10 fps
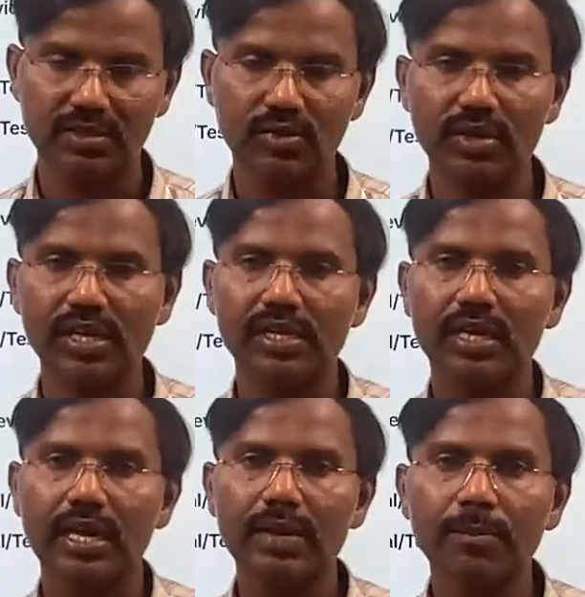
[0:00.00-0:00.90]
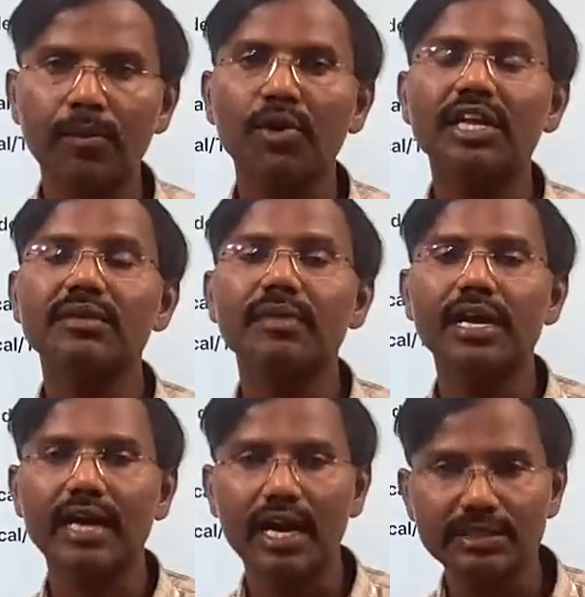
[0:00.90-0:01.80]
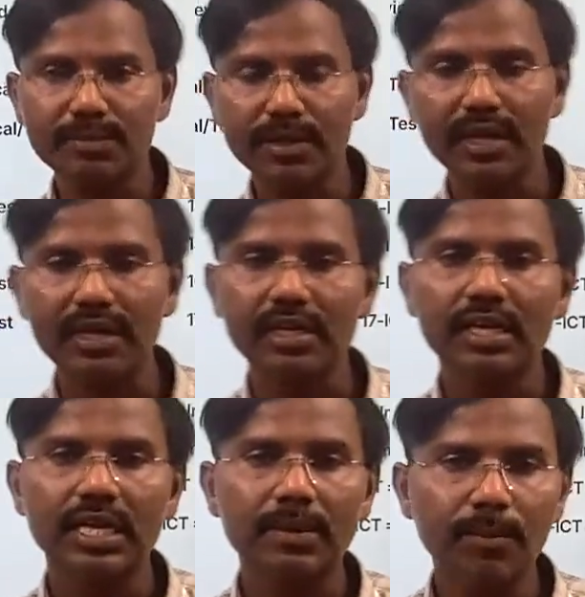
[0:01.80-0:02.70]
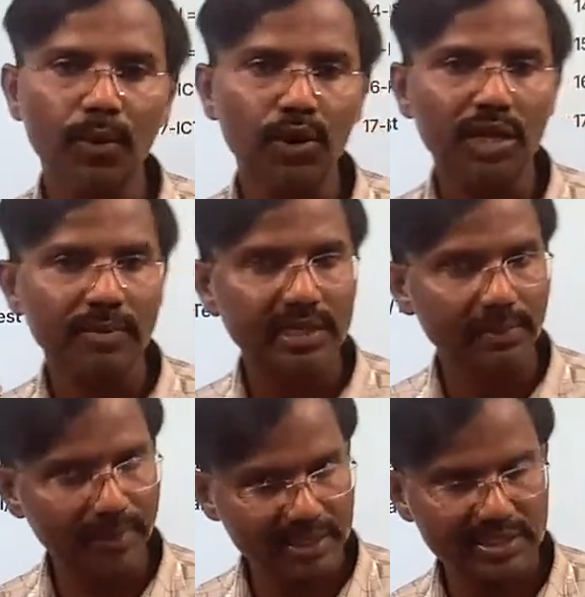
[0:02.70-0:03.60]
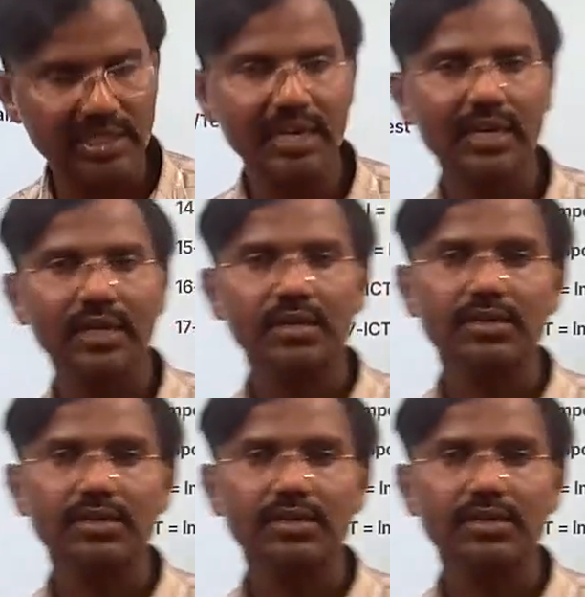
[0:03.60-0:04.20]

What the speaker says: Okay, importing by a hospital, importing by the personnel.